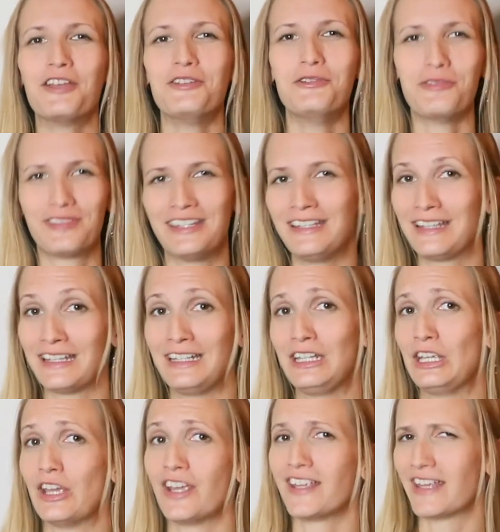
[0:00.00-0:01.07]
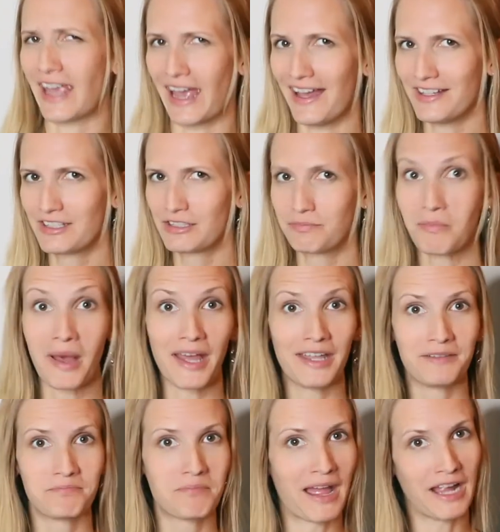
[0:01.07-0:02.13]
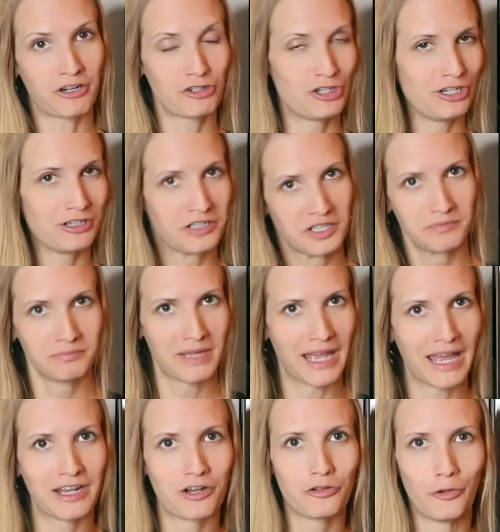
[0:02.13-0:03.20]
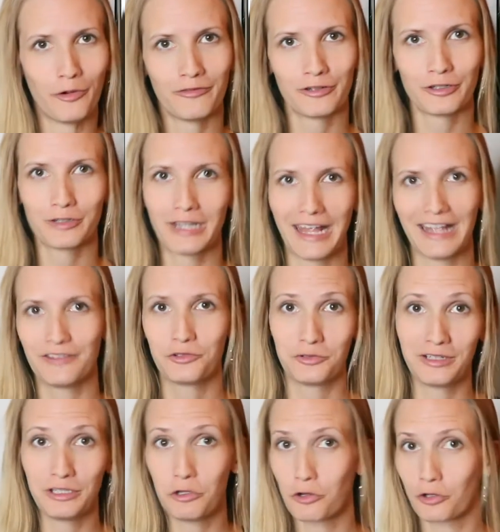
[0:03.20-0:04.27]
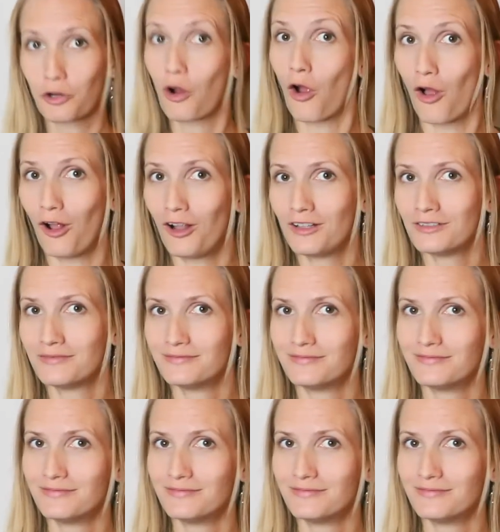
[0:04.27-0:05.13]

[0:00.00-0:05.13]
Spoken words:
You think any cats might actually head on over answering your call?